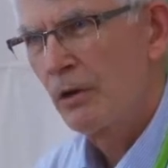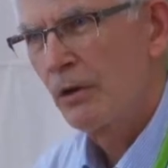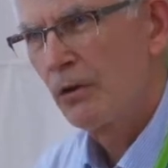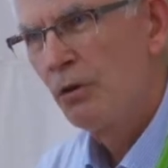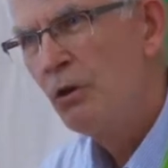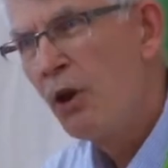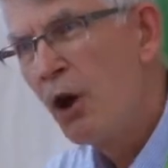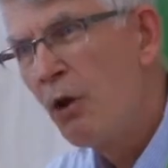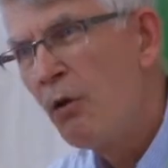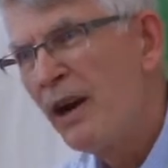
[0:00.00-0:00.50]

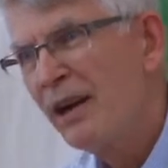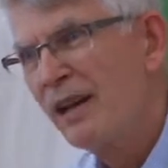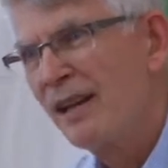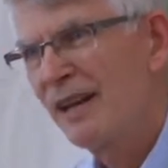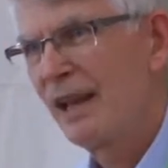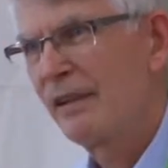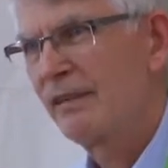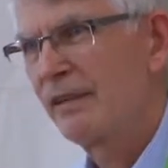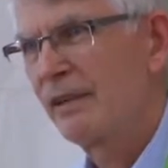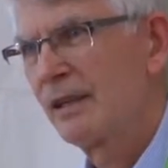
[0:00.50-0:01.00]

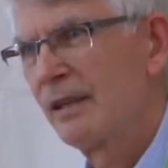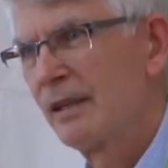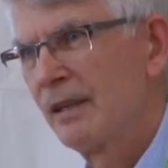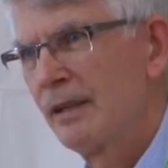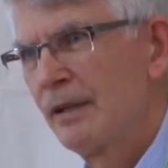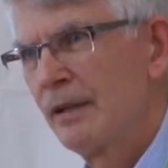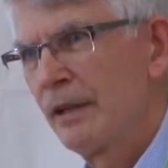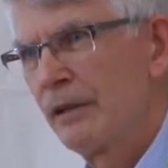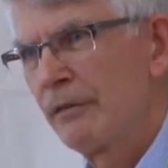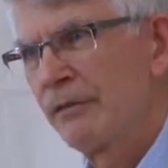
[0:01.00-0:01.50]
level.
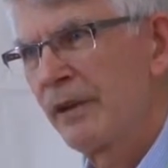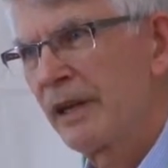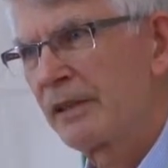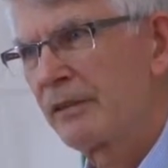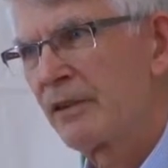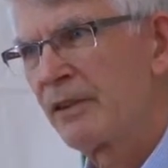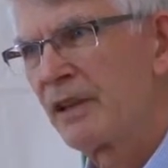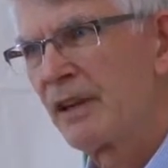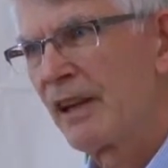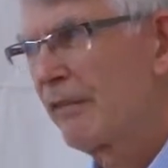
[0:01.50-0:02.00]
In fact,
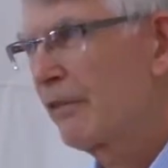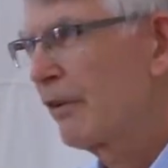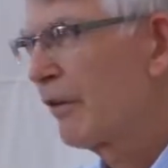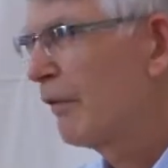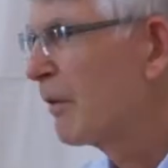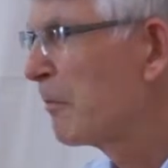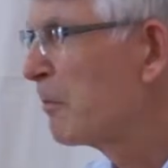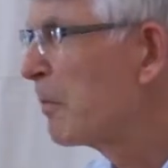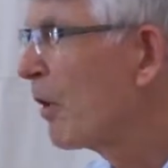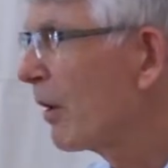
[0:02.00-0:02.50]
on the level of
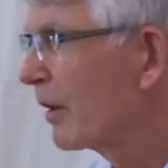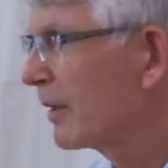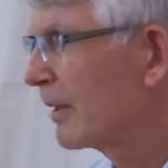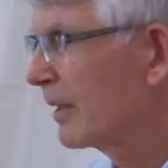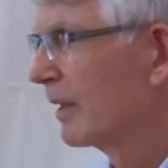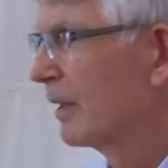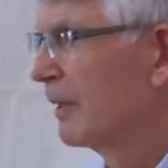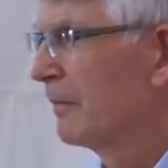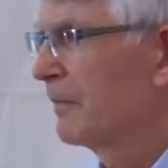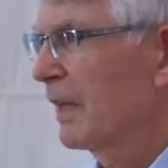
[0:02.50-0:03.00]
a block.
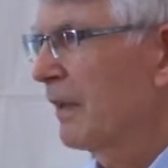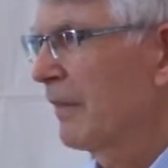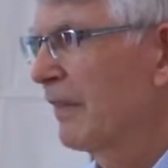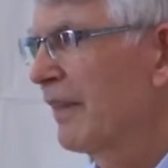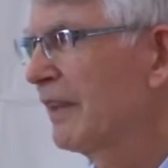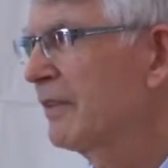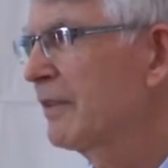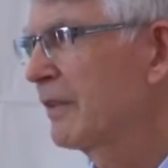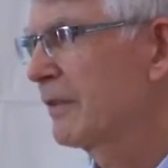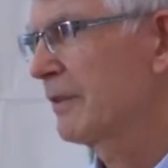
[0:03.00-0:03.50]

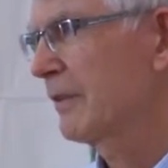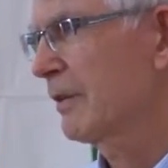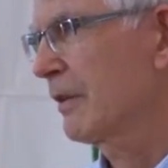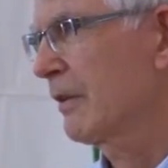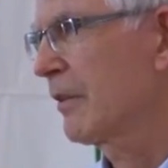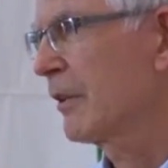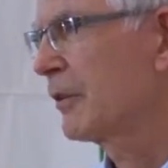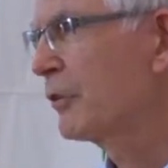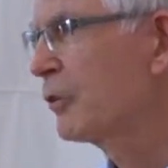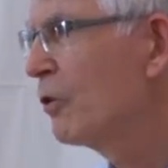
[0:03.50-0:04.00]
That is
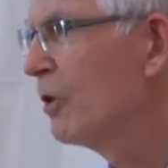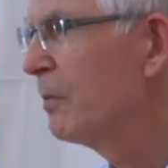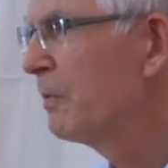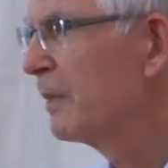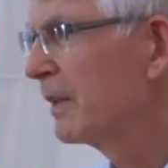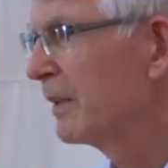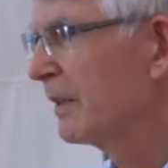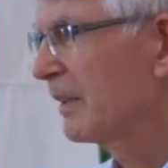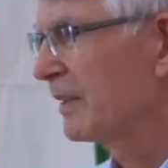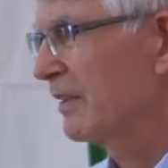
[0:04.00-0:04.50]
the
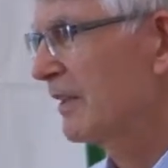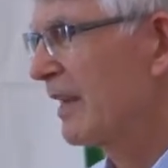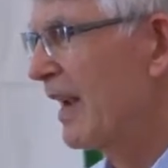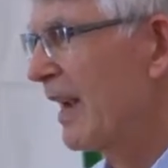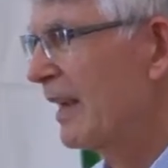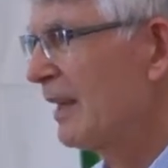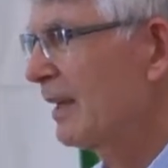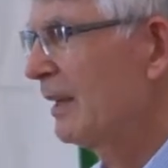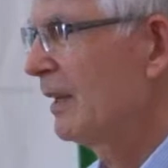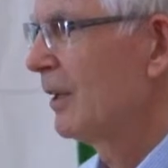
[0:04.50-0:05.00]
human
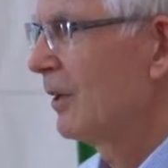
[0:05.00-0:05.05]
scale